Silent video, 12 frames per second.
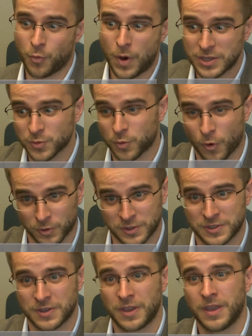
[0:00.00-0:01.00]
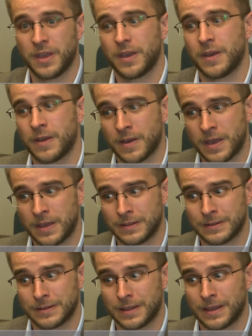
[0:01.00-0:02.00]
westwards
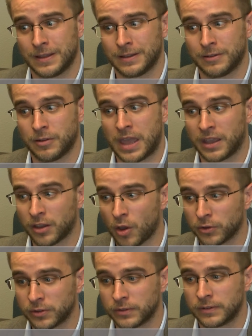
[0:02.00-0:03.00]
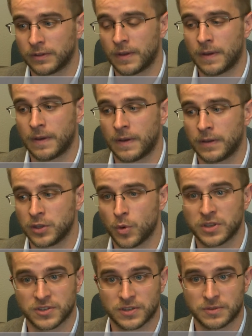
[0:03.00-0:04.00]
and, and encountered a
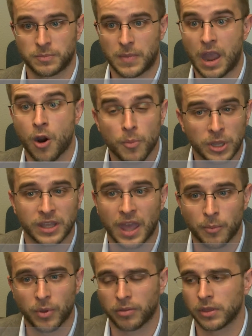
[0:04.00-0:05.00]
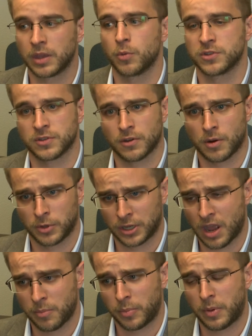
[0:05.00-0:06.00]
US army camp. I think it was an army
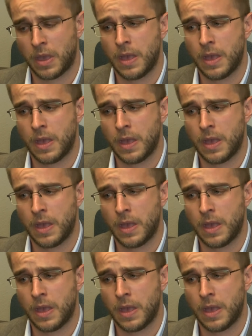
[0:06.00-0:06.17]
camp.